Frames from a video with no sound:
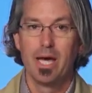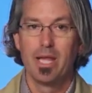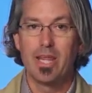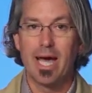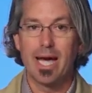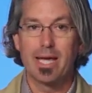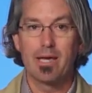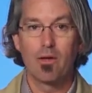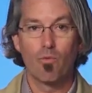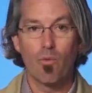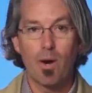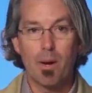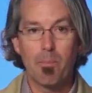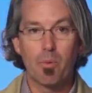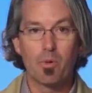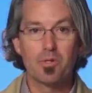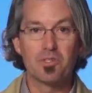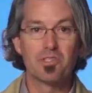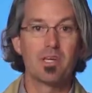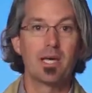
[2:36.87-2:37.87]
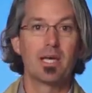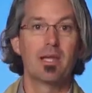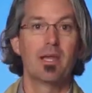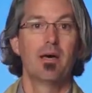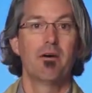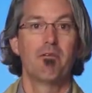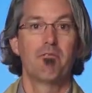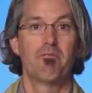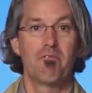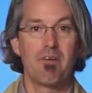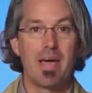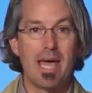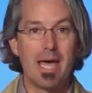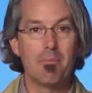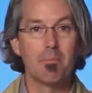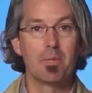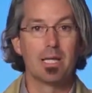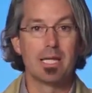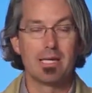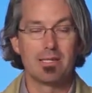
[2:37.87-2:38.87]
that can represent
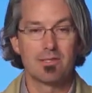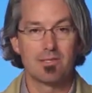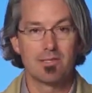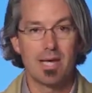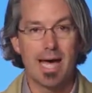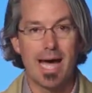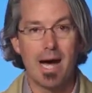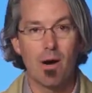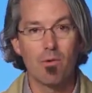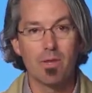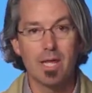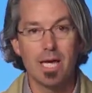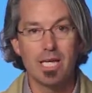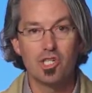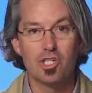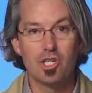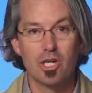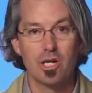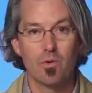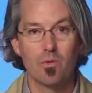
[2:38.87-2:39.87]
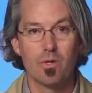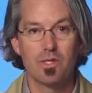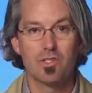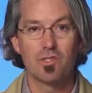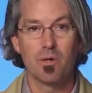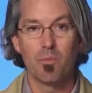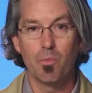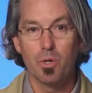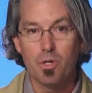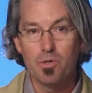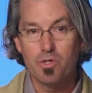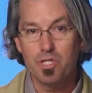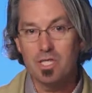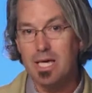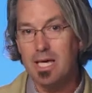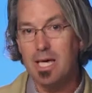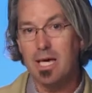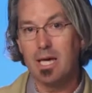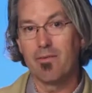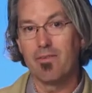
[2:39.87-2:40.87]
families. How are they generous? Someone who's
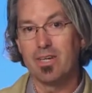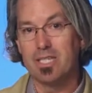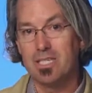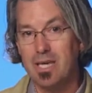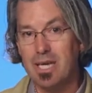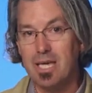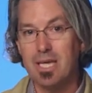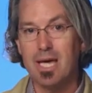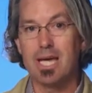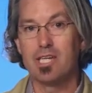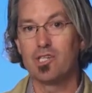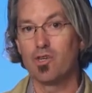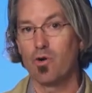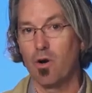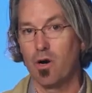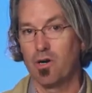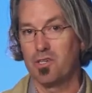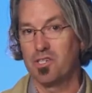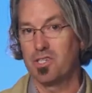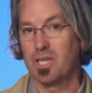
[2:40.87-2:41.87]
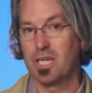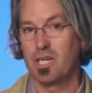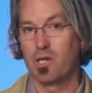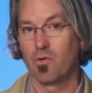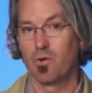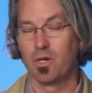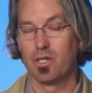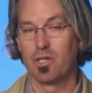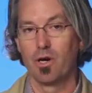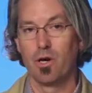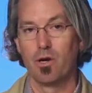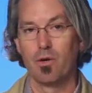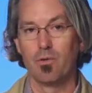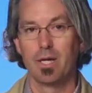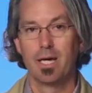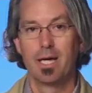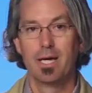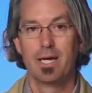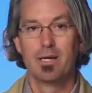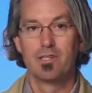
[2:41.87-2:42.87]
thinking of a teenager or a senior adult.
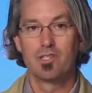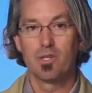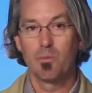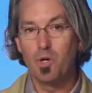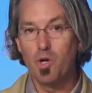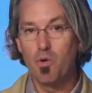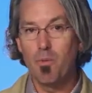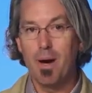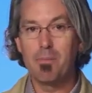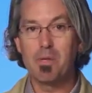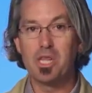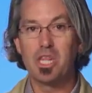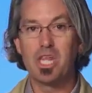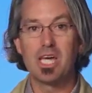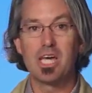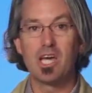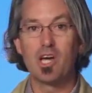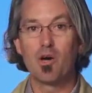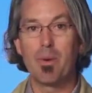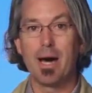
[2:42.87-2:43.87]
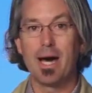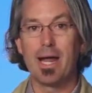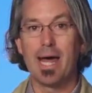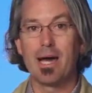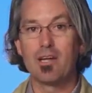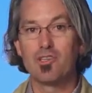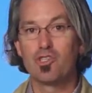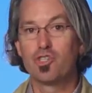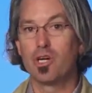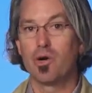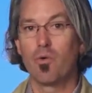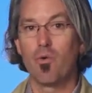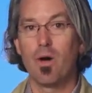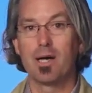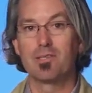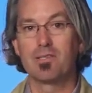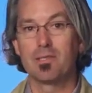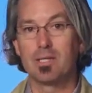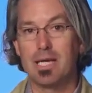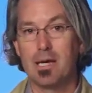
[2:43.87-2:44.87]
Someone who might be thinking about how does
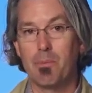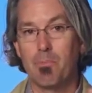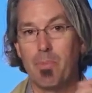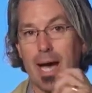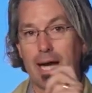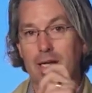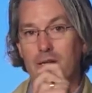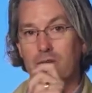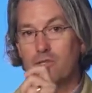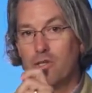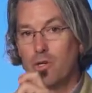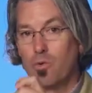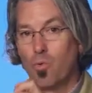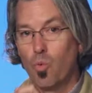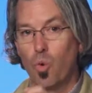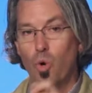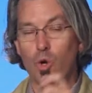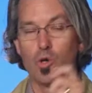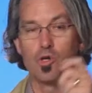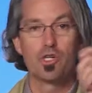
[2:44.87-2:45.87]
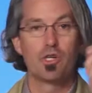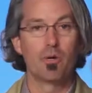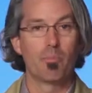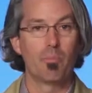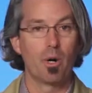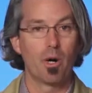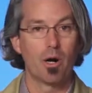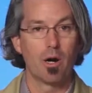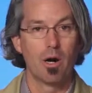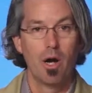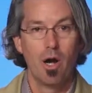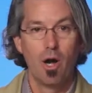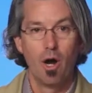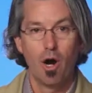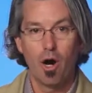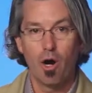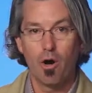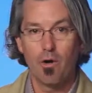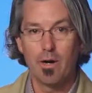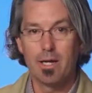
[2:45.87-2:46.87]
generosity impact us in worship
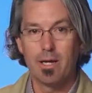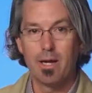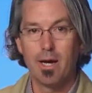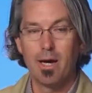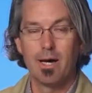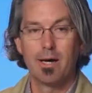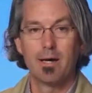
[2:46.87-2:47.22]
or in